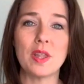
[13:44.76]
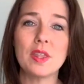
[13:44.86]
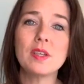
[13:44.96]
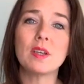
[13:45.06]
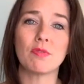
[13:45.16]

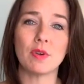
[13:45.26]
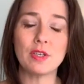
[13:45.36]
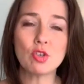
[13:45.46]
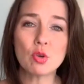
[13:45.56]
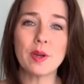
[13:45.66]
with the
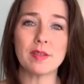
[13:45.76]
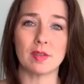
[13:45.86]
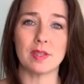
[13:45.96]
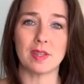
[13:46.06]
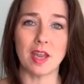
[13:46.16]
different
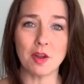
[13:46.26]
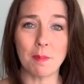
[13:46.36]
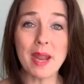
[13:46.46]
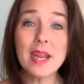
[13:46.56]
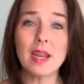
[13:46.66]
choices that
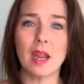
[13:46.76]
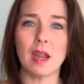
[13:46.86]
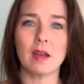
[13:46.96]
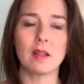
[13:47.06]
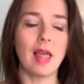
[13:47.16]
you're
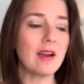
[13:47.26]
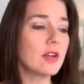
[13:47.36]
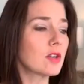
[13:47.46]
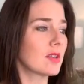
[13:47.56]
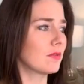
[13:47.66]
making.
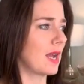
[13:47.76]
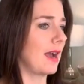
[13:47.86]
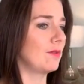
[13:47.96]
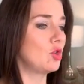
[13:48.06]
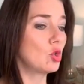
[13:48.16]
Allow yourself
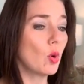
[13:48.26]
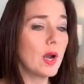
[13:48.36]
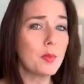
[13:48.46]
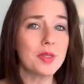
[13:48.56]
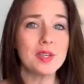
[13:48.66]
to have
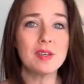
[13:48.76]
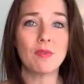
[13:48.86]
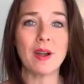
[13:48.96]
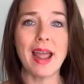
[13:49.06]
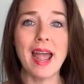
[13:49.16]
joy with the
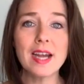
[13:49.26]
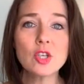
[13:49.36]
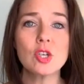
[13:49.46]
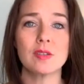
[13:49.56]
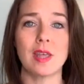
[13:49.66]
different
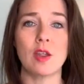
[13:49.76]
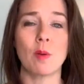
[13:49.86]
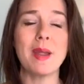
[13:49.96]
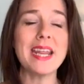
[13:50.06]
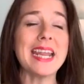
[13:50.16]
actions
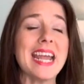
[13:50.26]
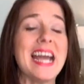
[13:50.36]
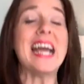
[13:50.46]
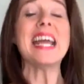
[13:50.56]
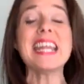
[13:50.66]
that you're
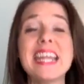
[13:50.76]
making,